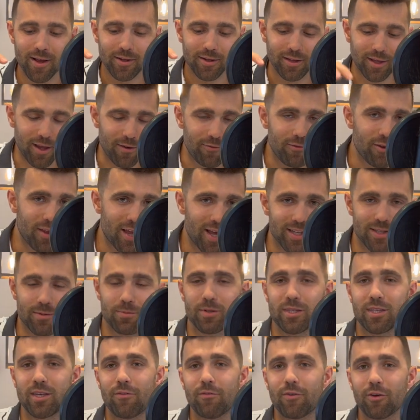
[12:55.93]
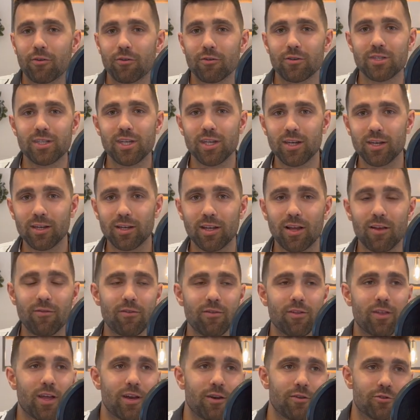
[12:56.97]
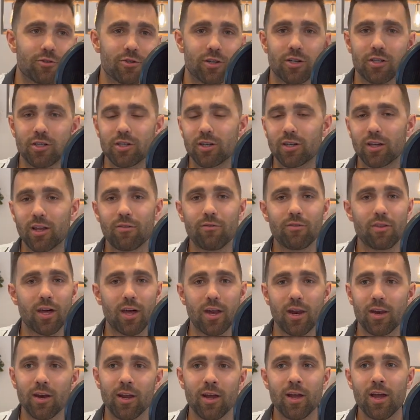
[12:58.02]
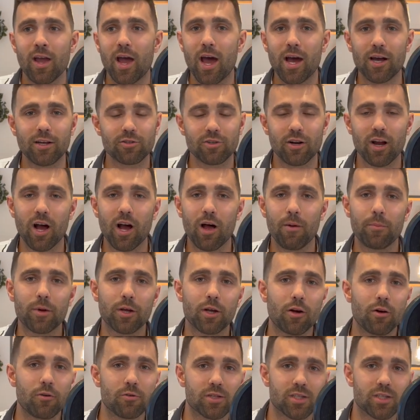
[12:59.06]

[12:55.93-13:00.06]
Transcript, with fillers: give you that specific routine, give you that nutrition, give you that extra help, it goes